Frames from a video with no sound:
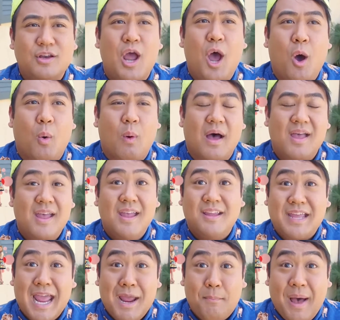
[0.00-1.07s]
No,
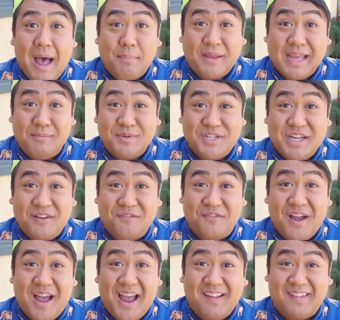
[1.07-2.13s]
K-pop kimchi
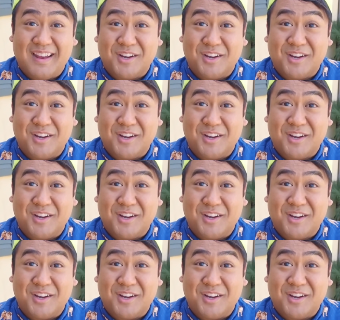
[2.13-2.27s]
fries and